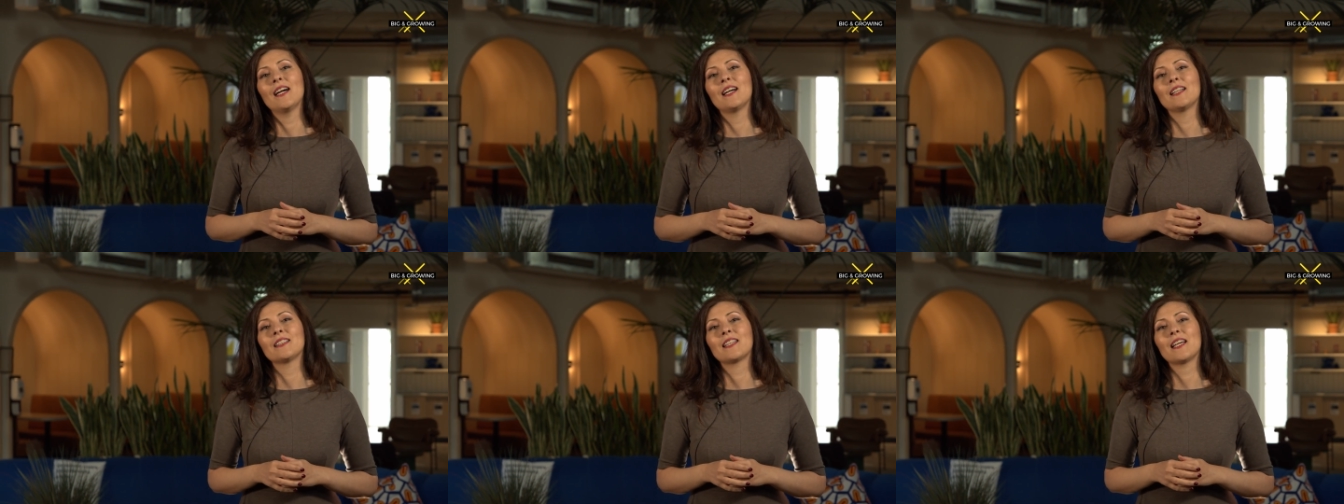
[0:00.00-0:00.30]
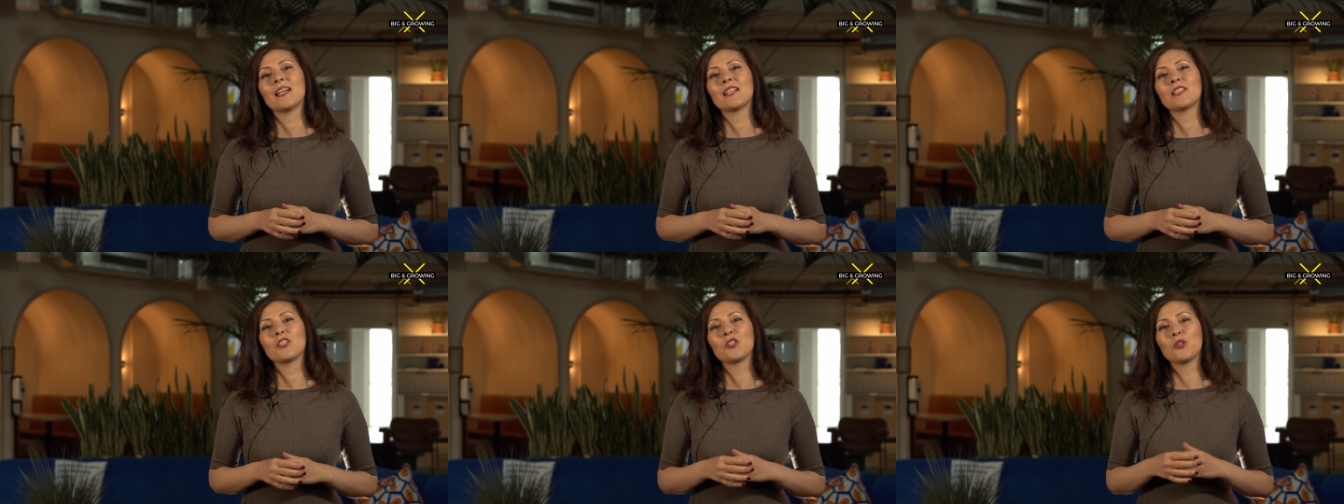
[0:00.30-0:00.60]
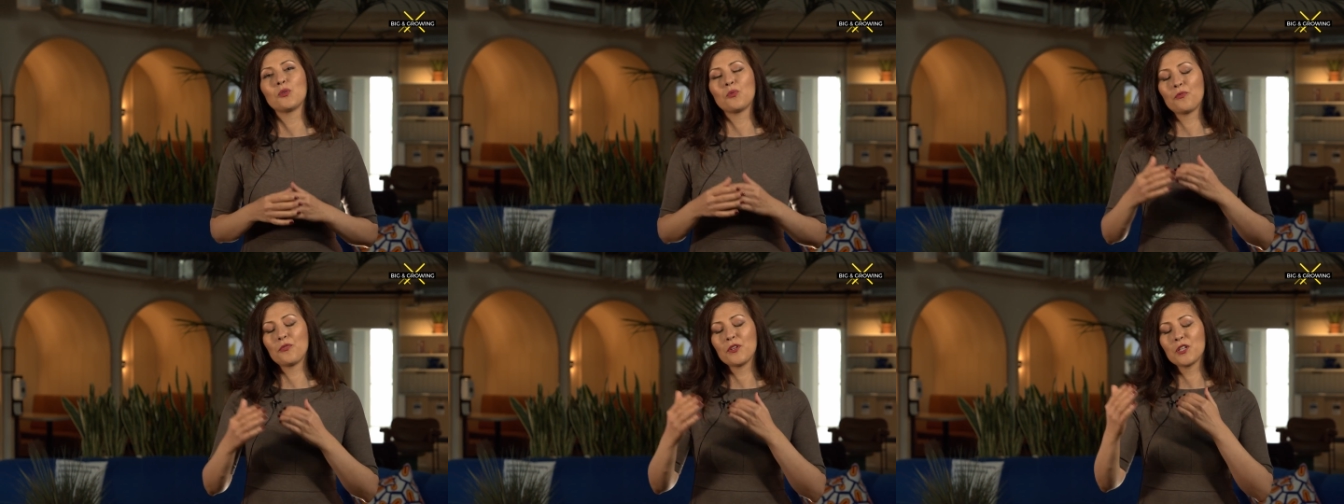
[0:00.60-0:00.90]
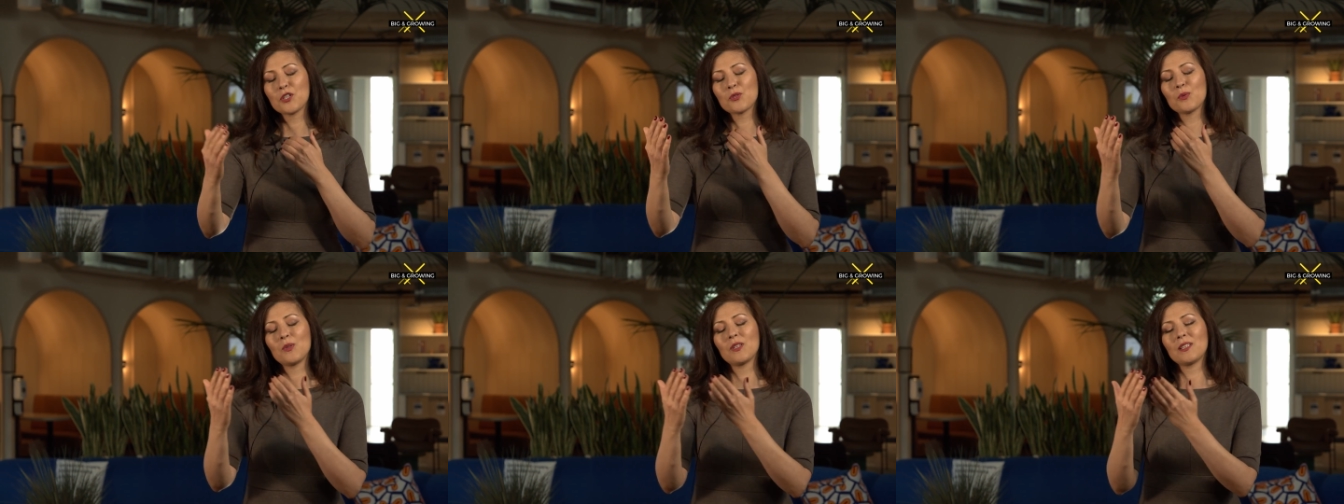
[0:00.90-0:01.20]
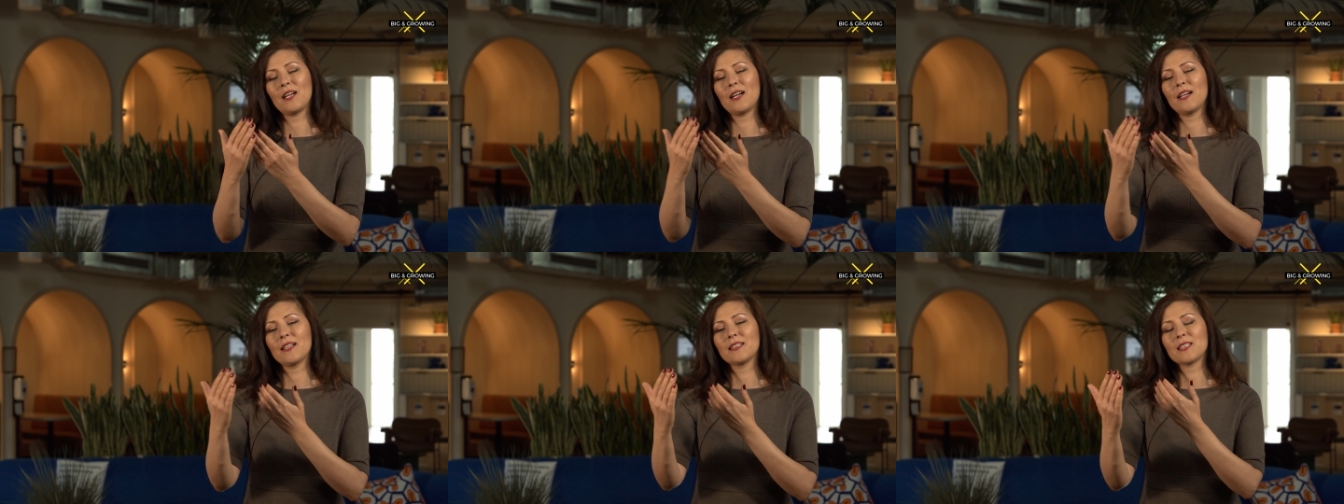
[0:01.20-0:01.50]
and that you
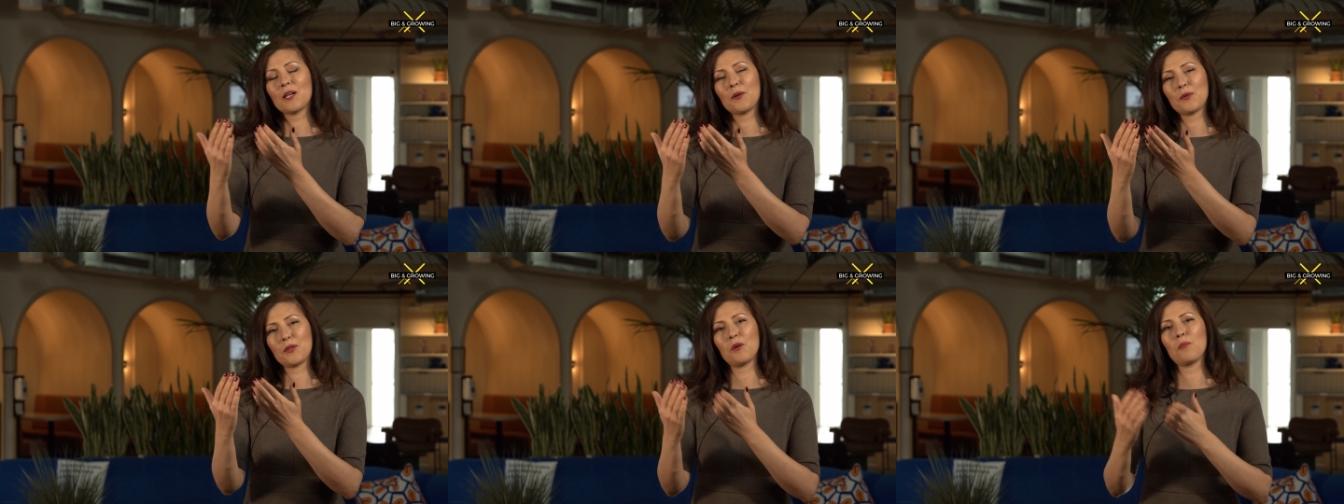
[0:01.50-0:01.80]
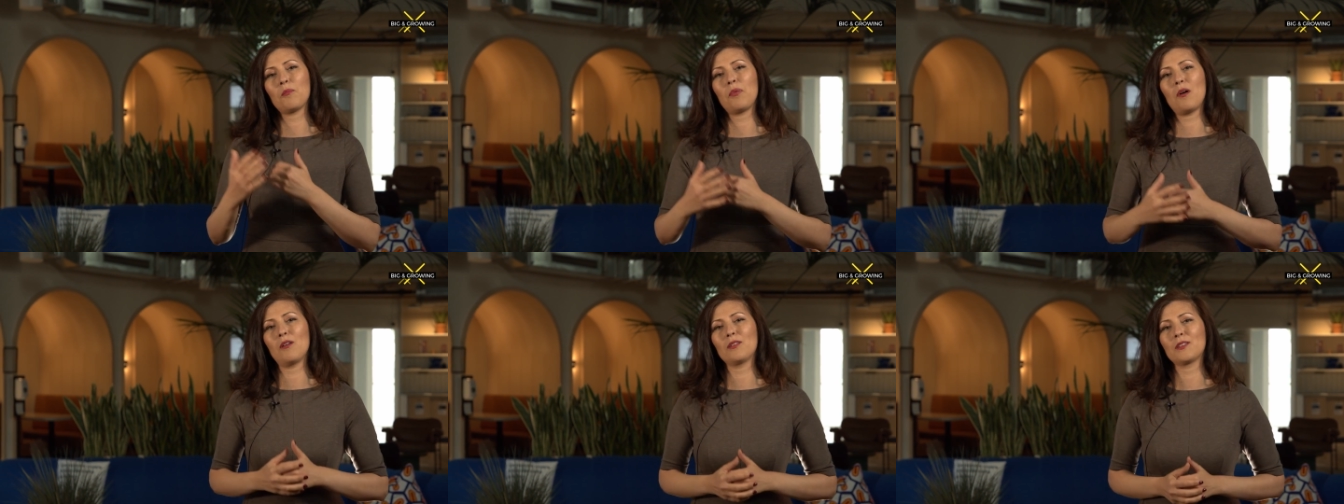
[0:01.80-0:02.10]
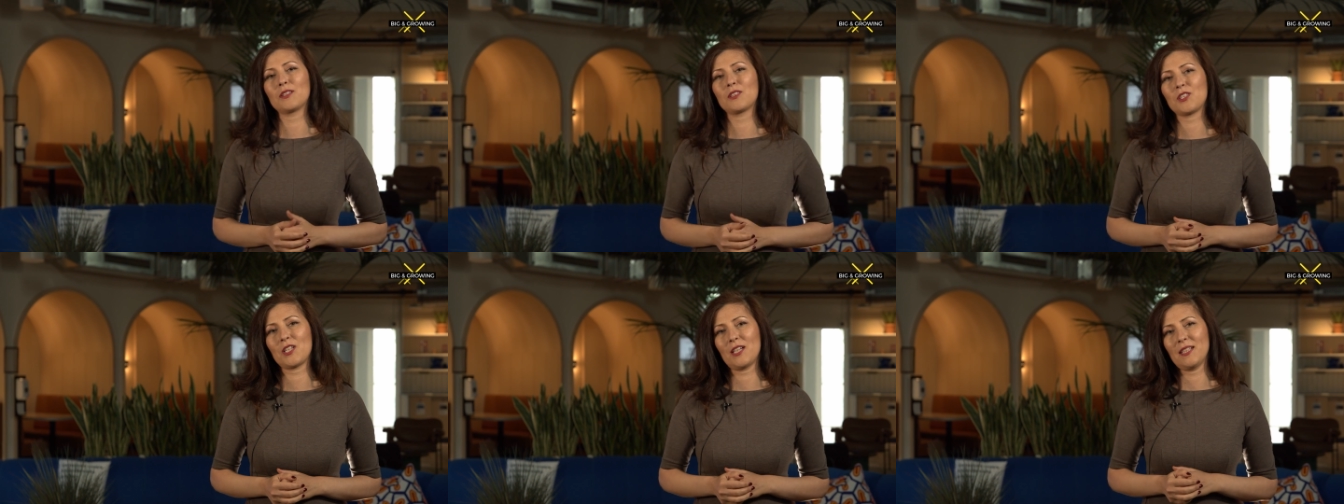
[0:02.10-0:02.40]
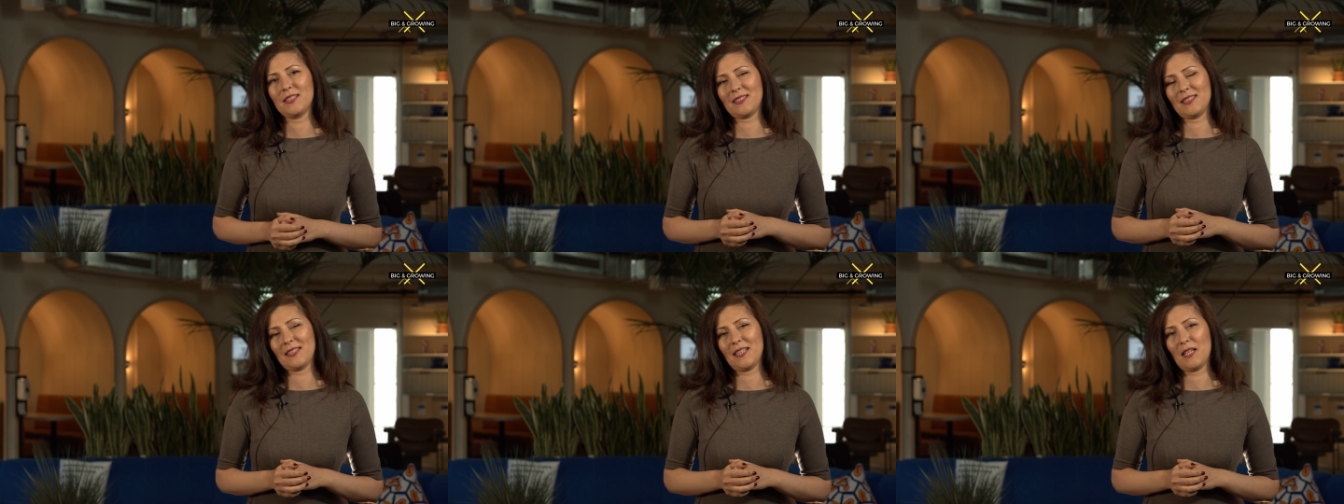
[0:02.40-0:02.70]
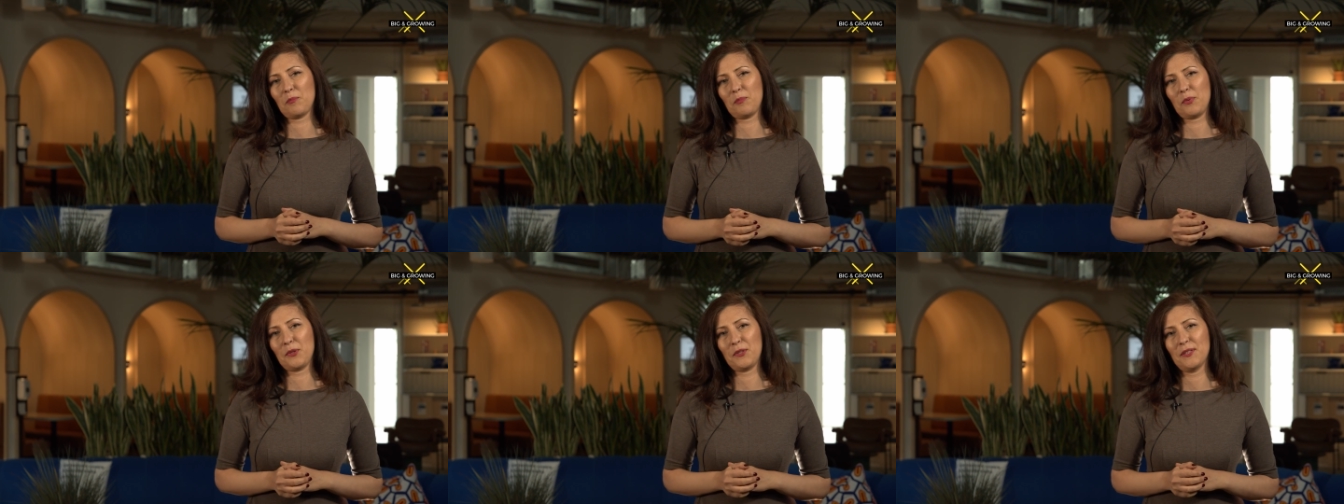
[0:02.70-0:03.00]
visualize how you apologize to
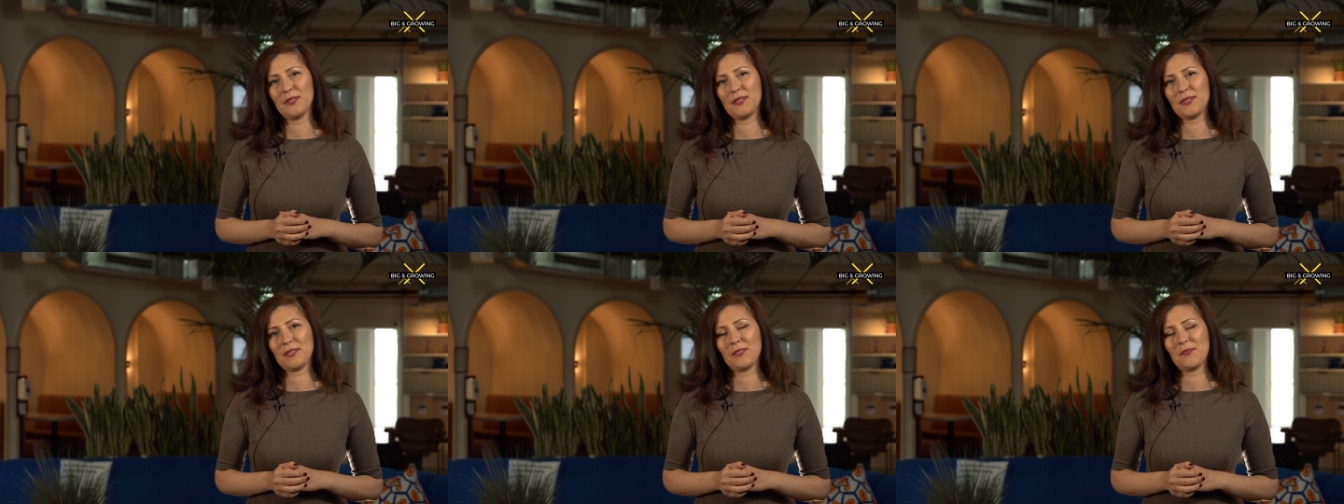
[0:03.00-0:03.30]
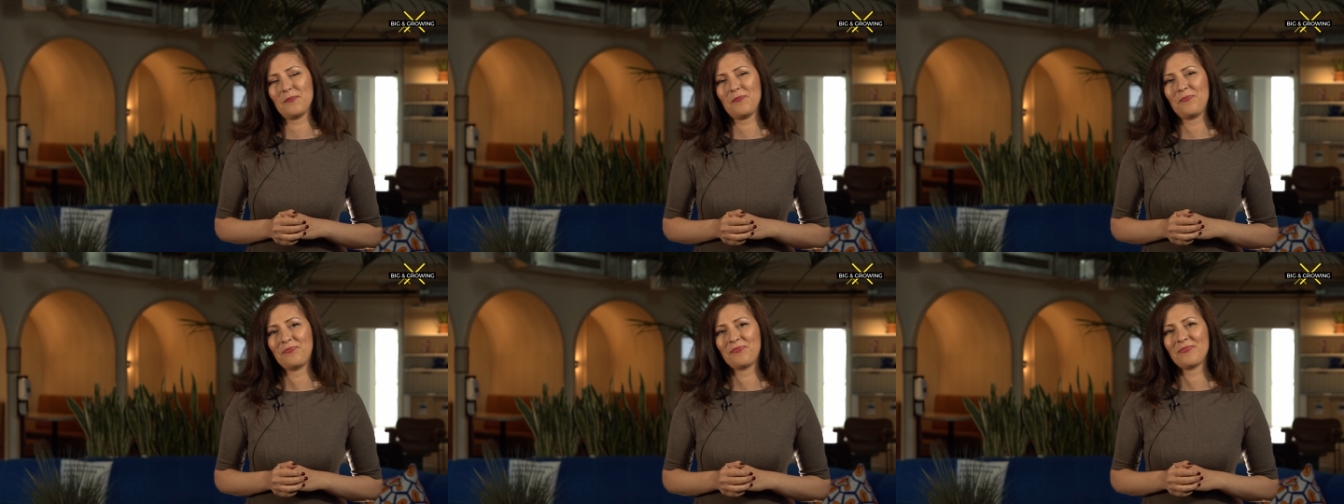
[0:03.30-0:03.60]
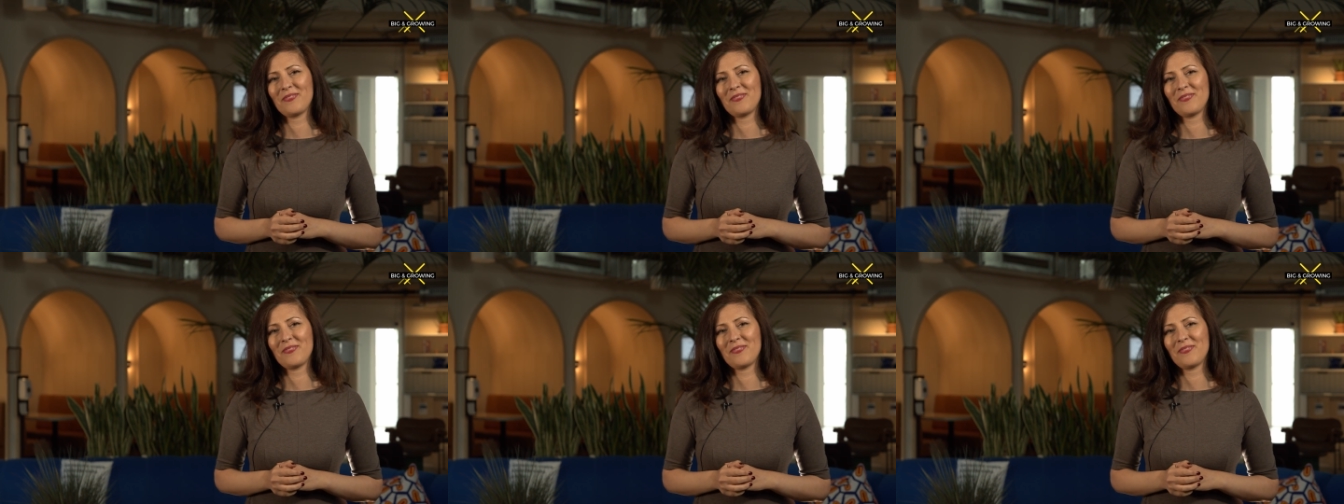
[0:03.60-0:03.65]
that person.